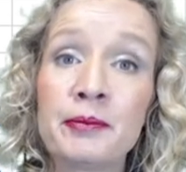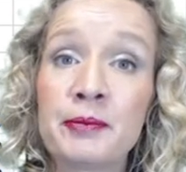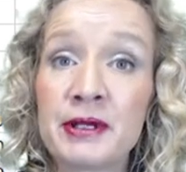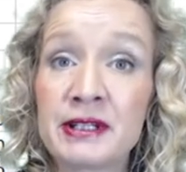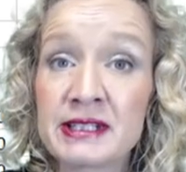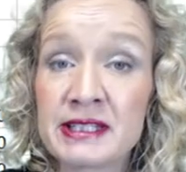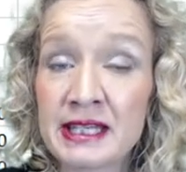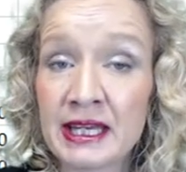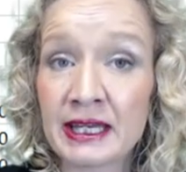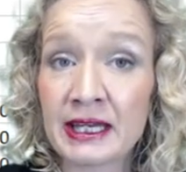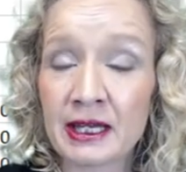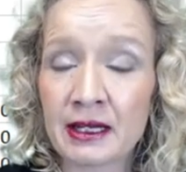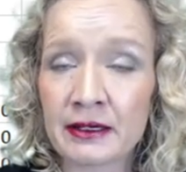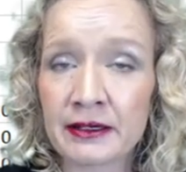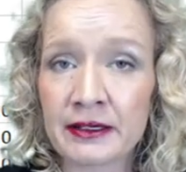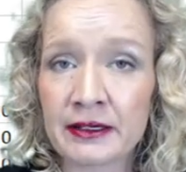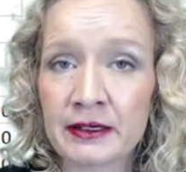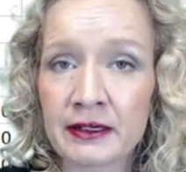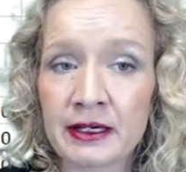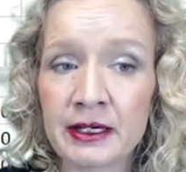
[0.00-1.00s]

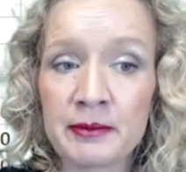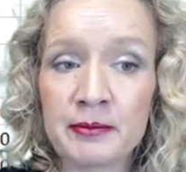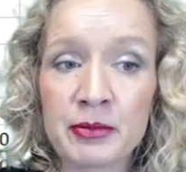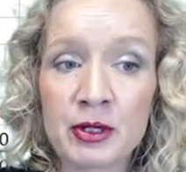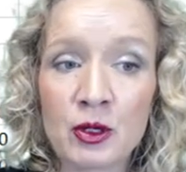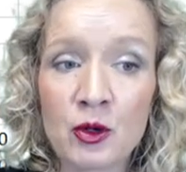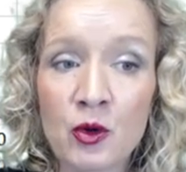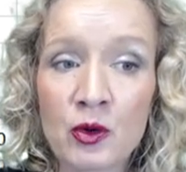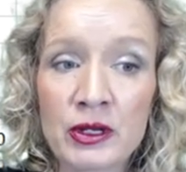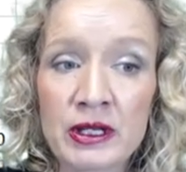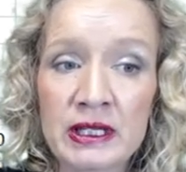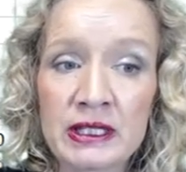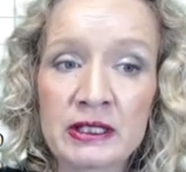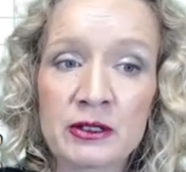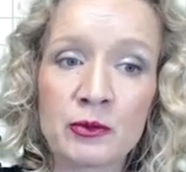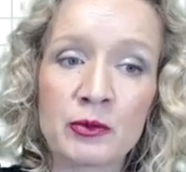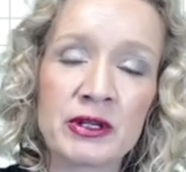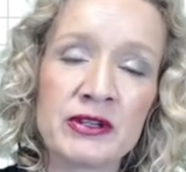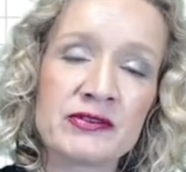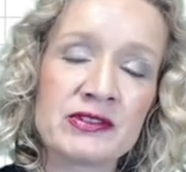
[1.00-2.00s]
particular employee
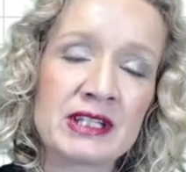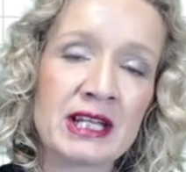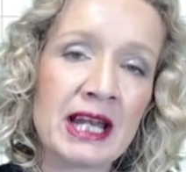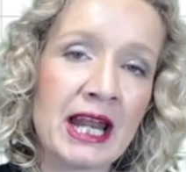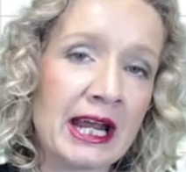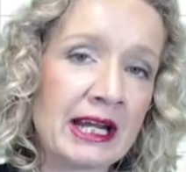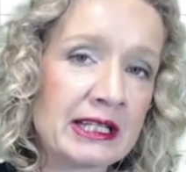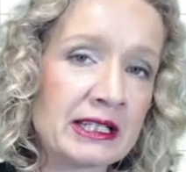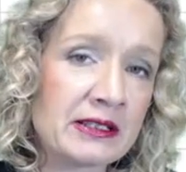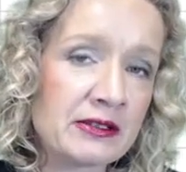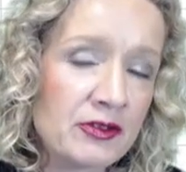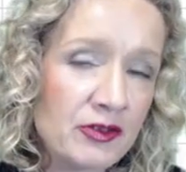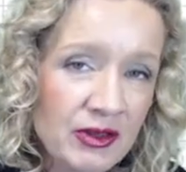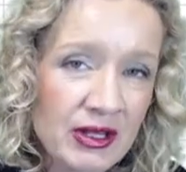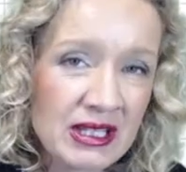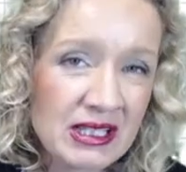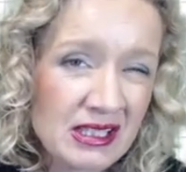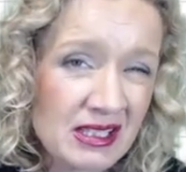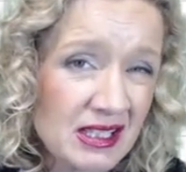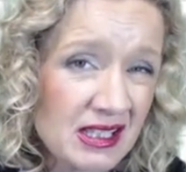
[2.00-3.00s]
that we've selected. So
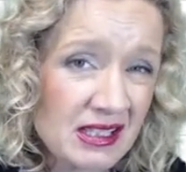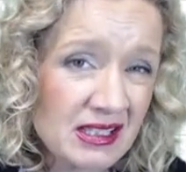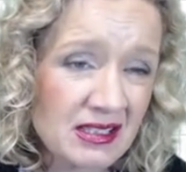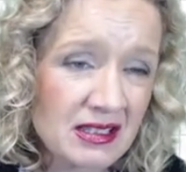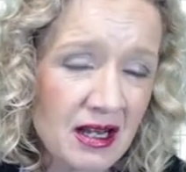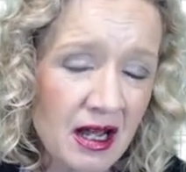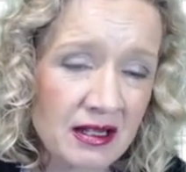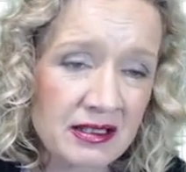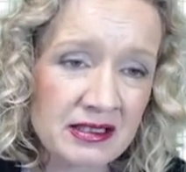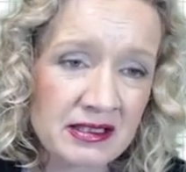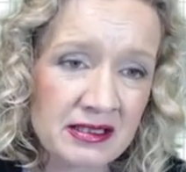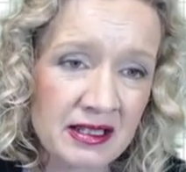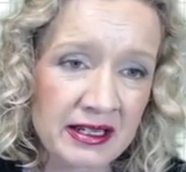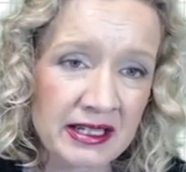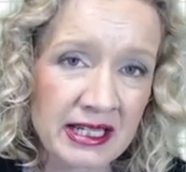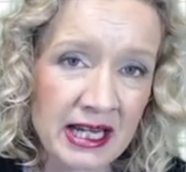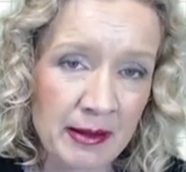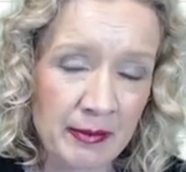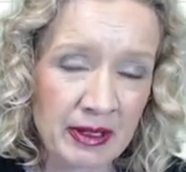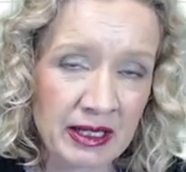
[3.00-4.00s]
this is not
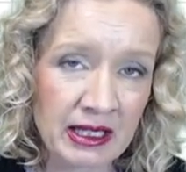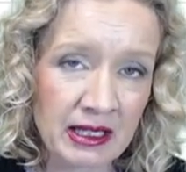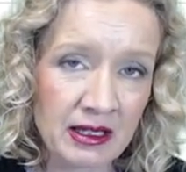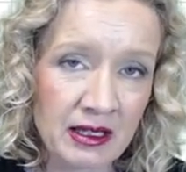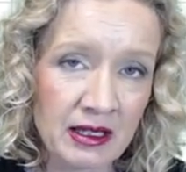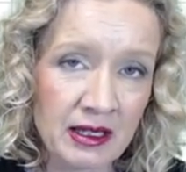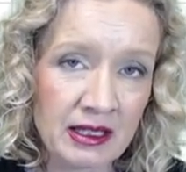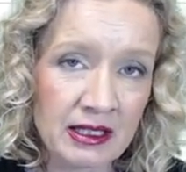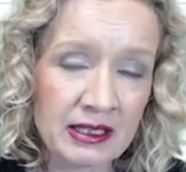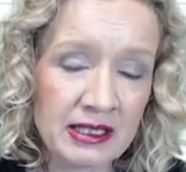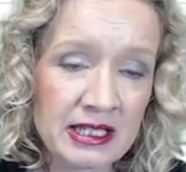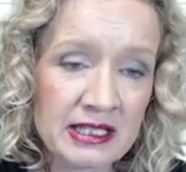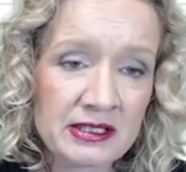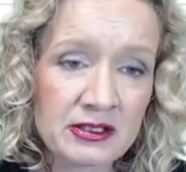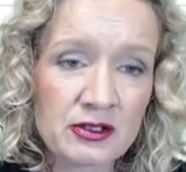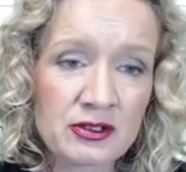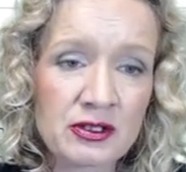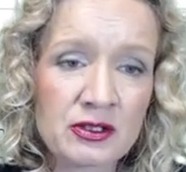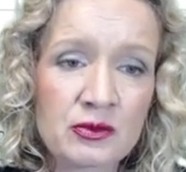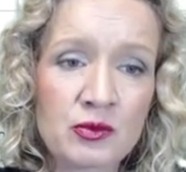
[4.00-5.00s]
dynamic. This
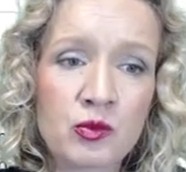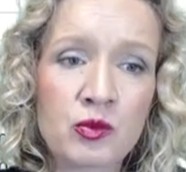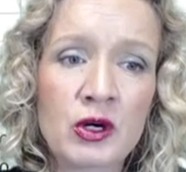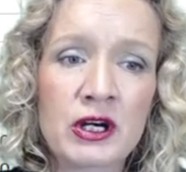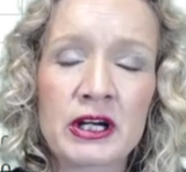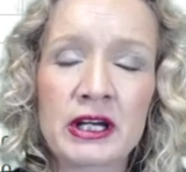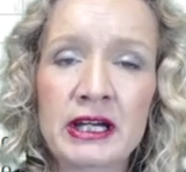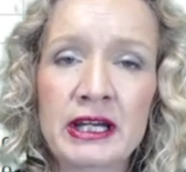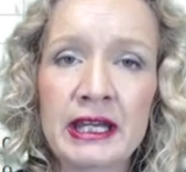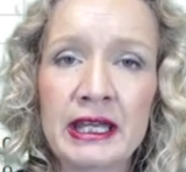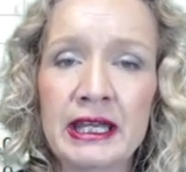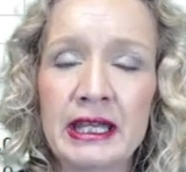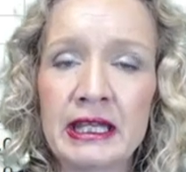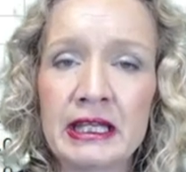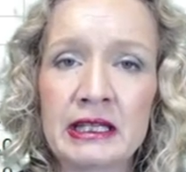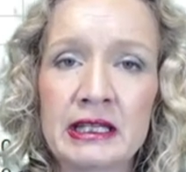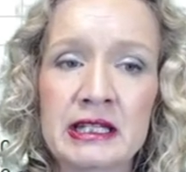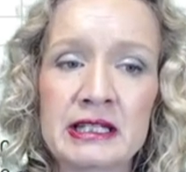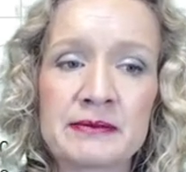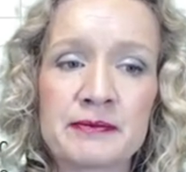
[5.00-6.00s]
doesn't work
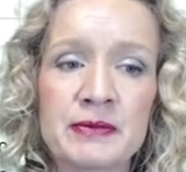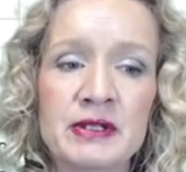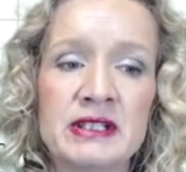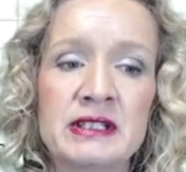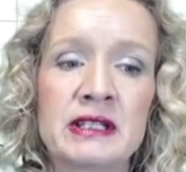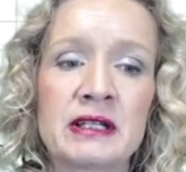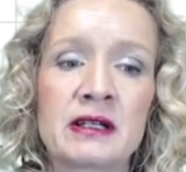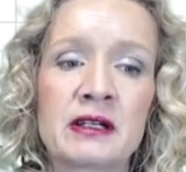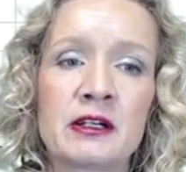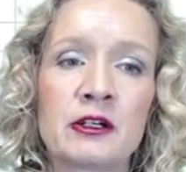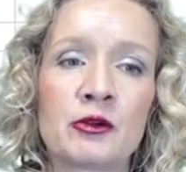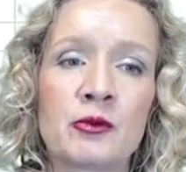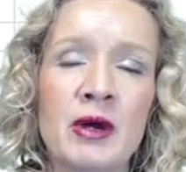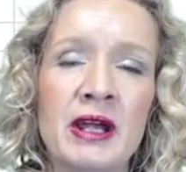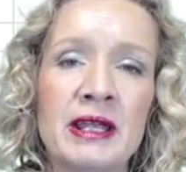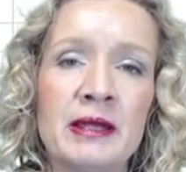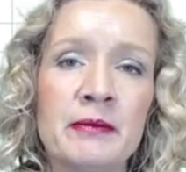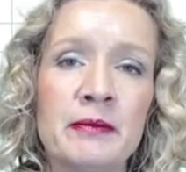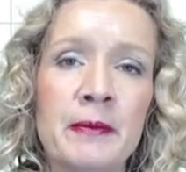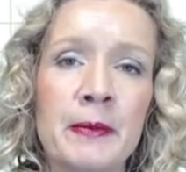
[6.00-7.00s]
in this particular
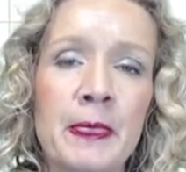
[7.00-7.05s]
way.